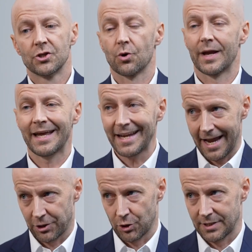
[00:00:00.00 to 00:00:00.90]
So any
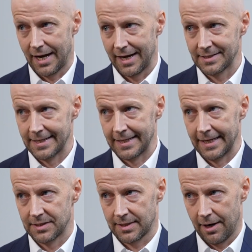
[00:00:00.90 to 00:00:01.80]
exercise that
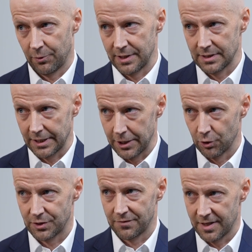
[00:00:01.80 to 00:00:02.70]
gets Taiwanese
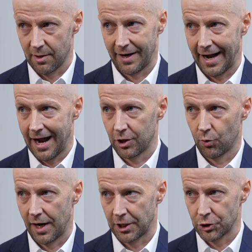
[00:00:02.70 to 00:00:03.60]
leaders to think about how do
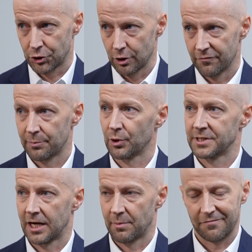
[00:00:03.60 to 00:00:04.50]
I conserve and
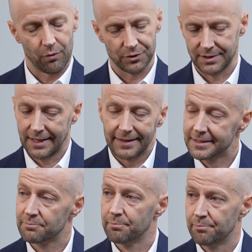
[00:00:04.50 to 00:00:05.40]
protect my forces,
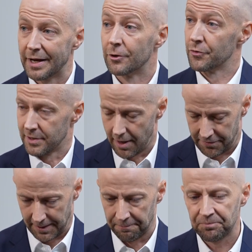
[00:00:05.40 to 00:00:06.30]
it's better than
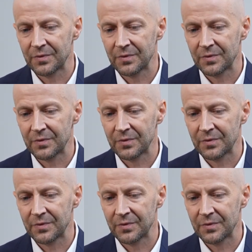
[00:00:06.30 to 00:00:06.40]
nothing.